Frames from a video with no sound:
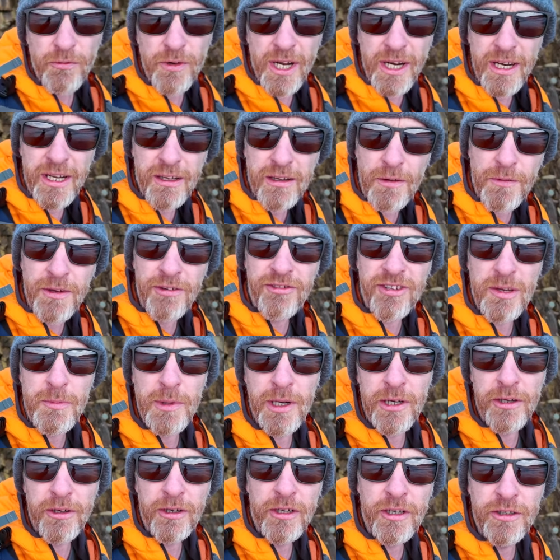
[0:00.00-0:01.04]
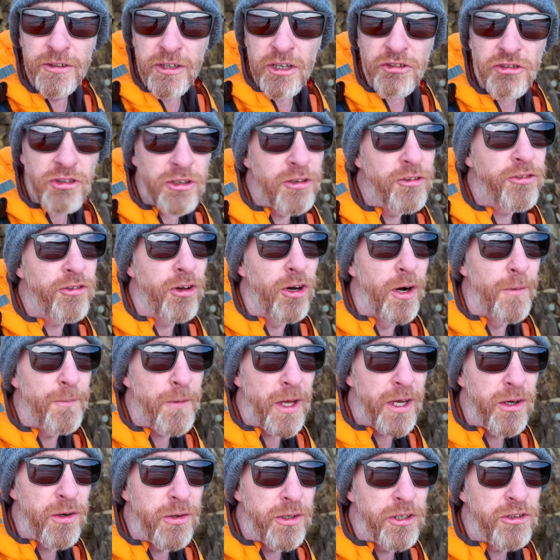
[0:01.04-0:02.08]
relatively similar conditions, so
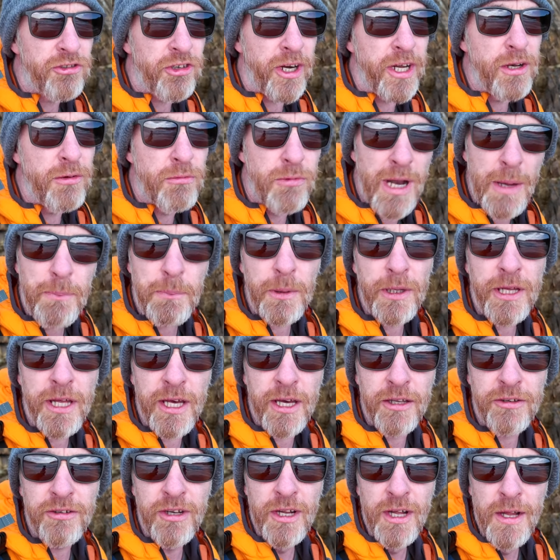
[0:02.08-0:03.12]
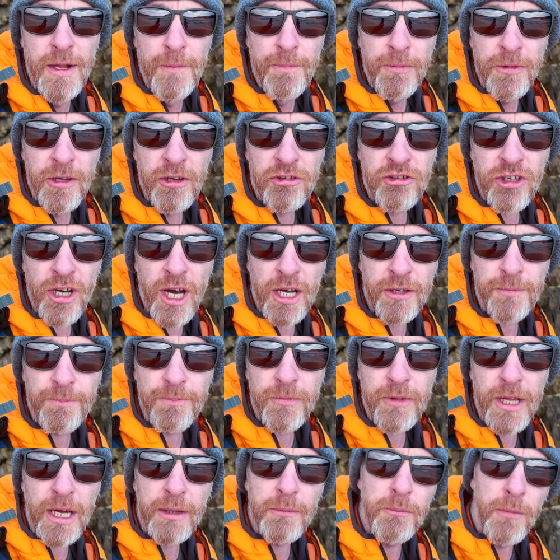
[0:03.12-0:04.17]
I'm going to try and replicate the shot
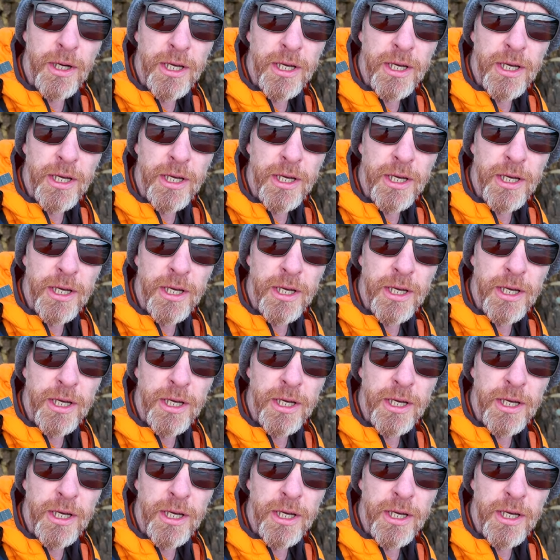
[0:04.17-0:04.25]
that